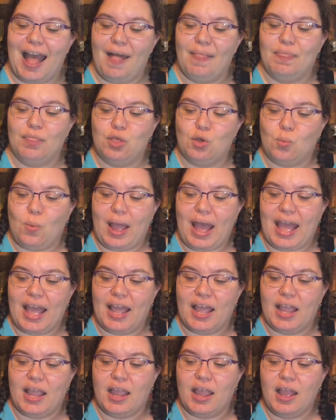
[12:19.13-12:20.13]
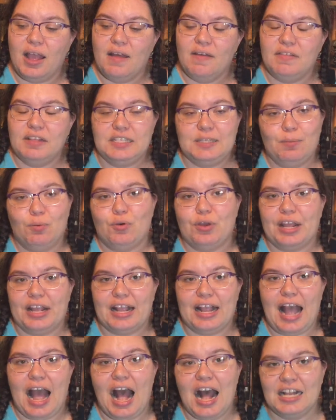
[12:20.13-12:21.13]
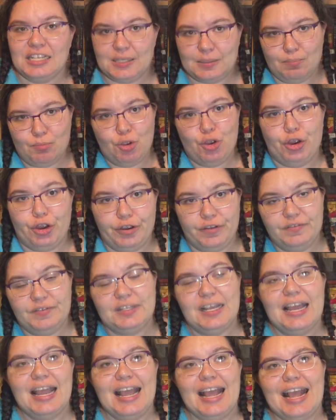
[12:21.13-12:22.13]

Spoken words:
and the way the supporting cast moves,